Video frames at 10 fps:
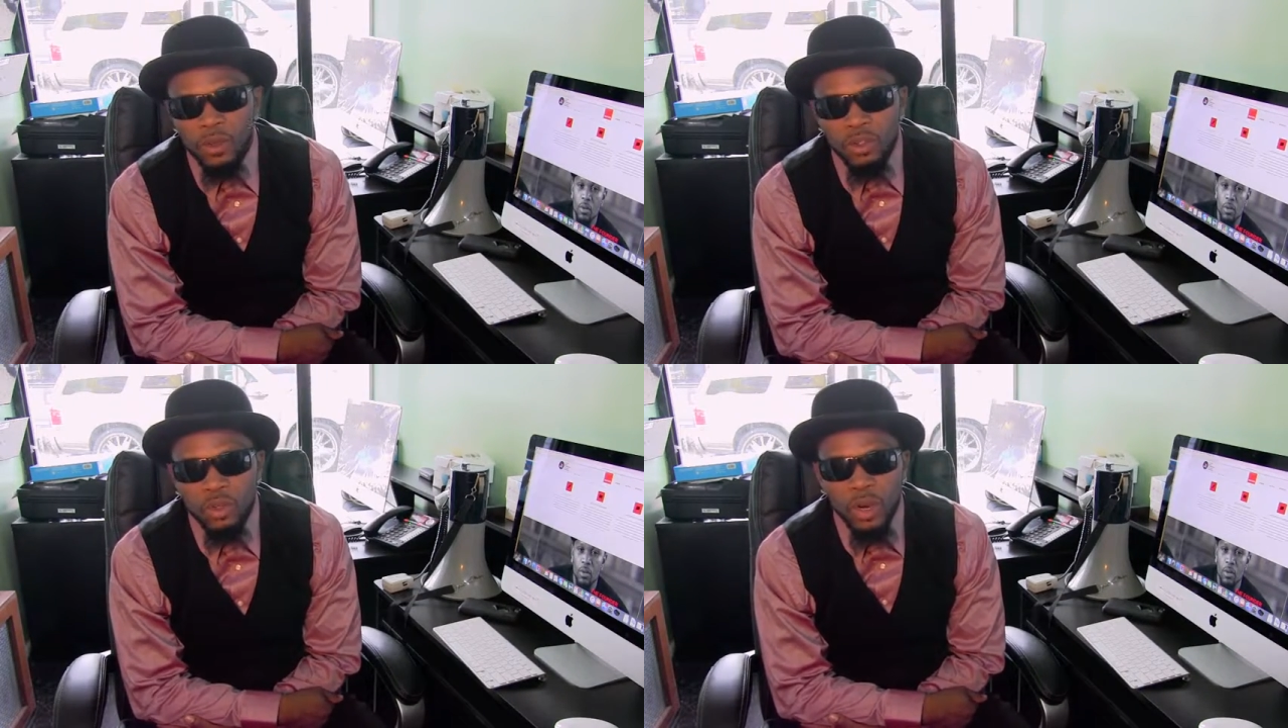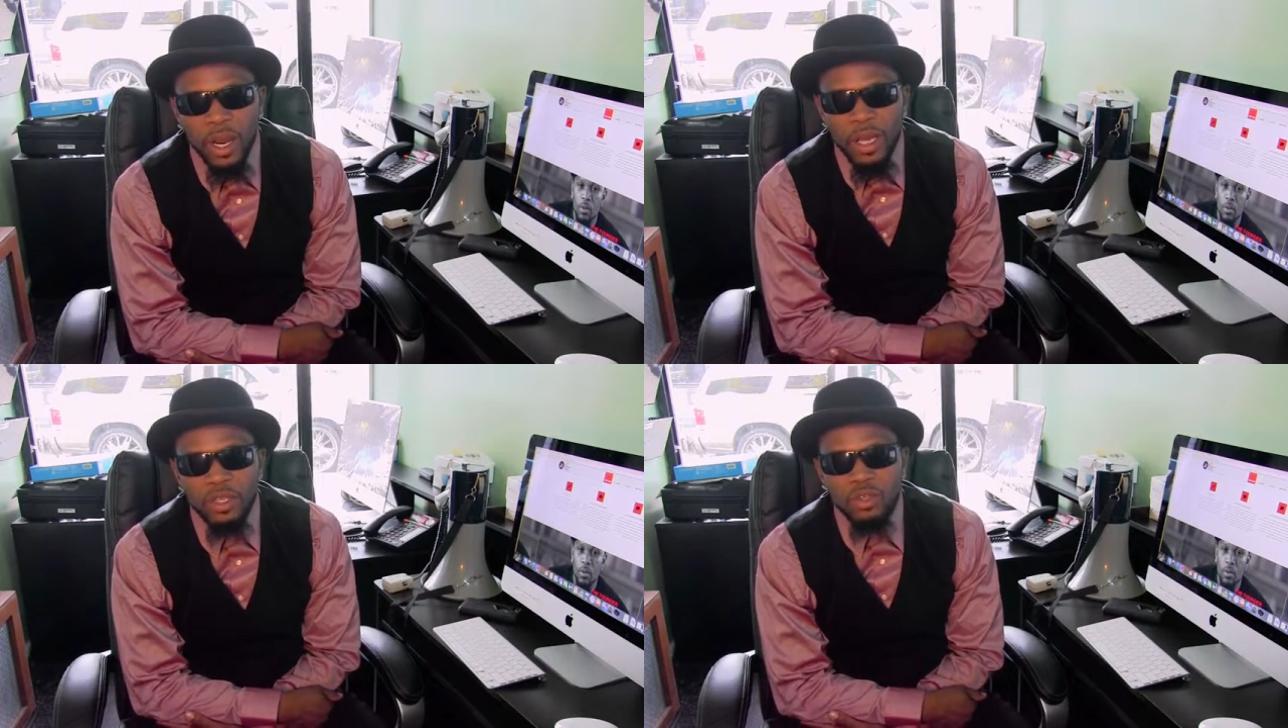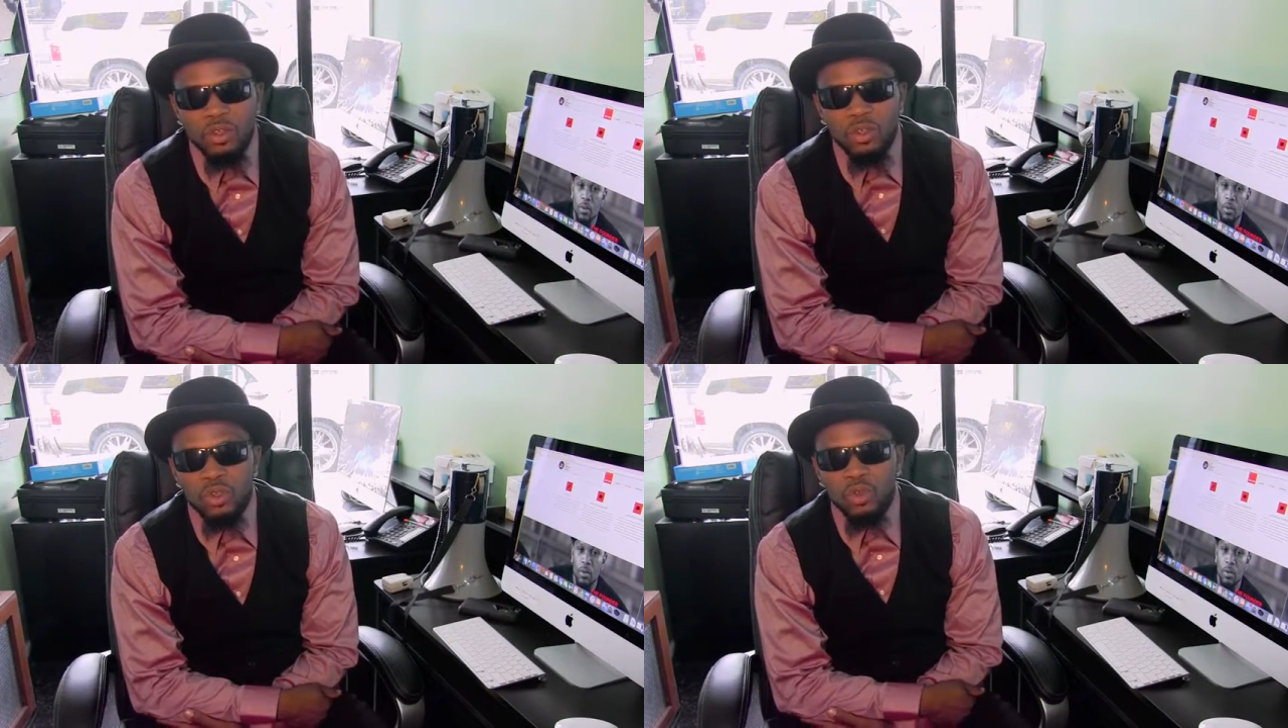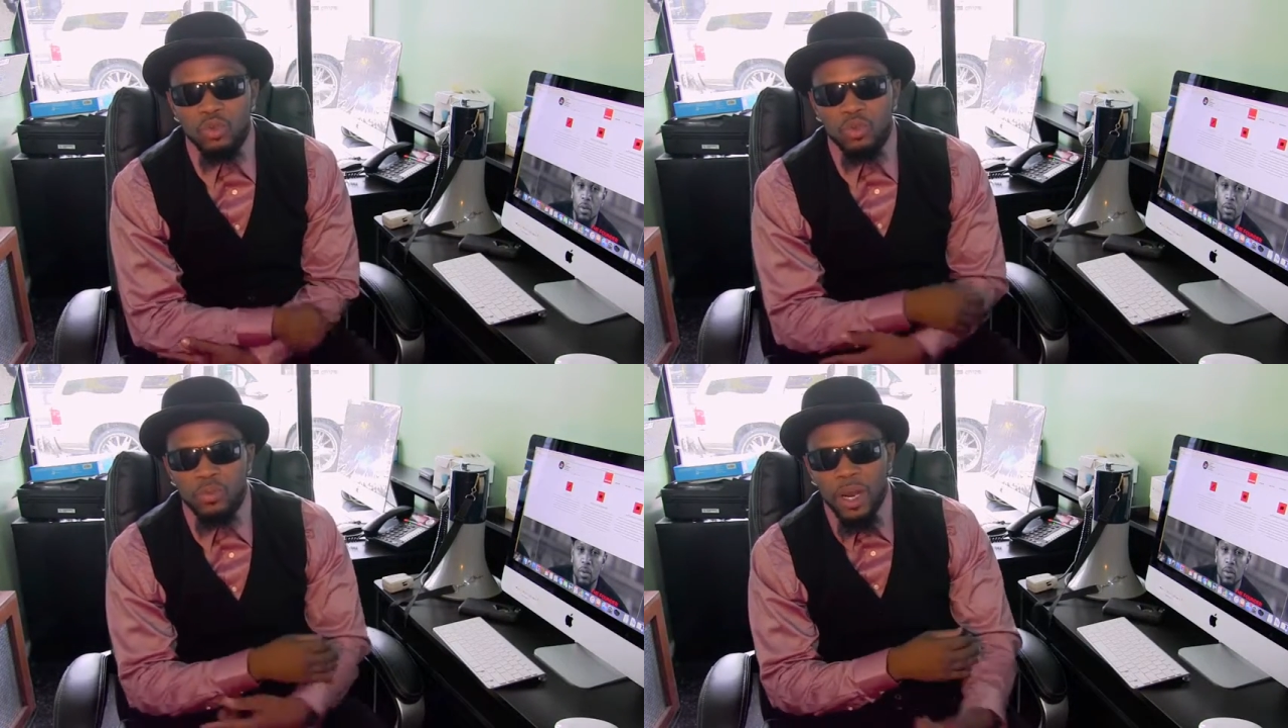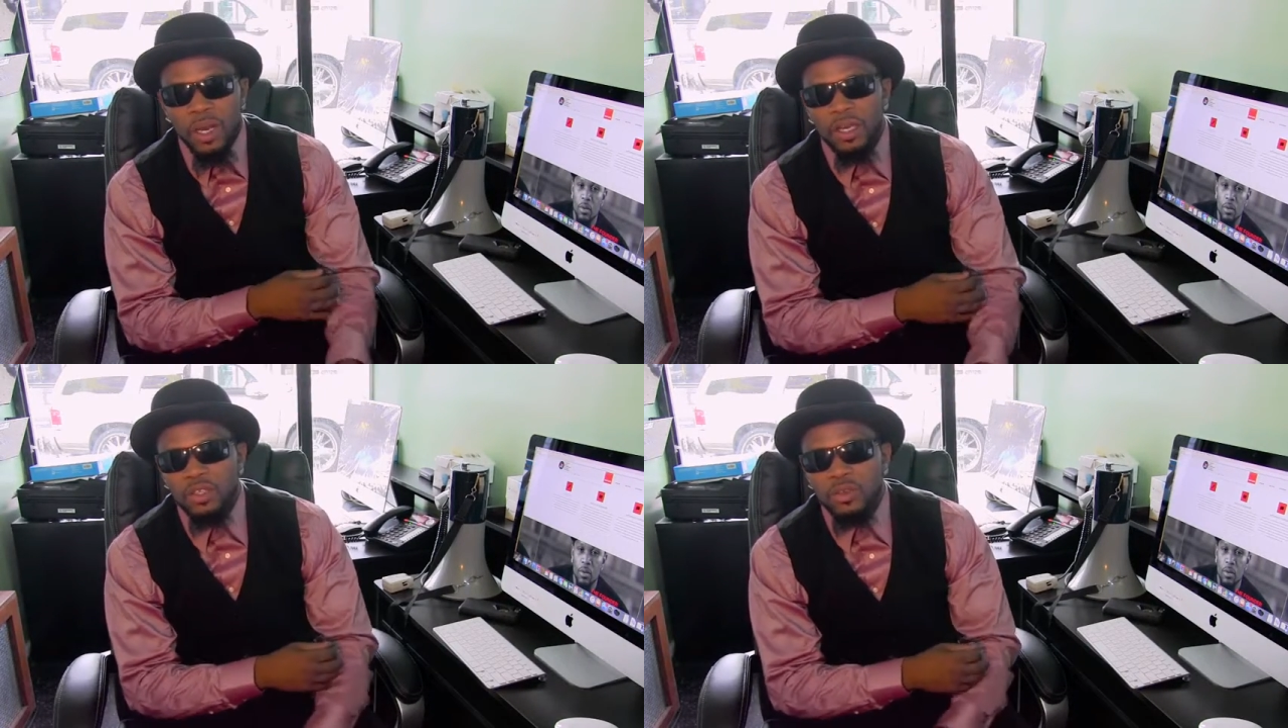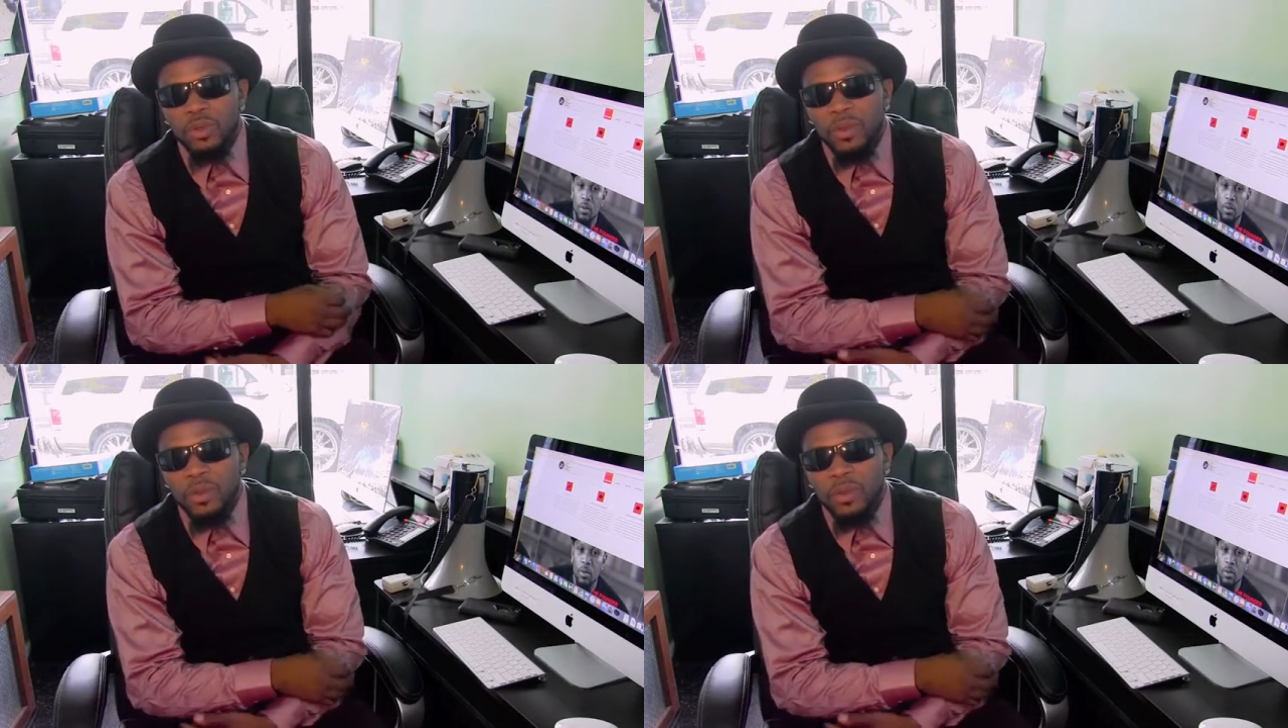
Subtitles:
So I had to use my history,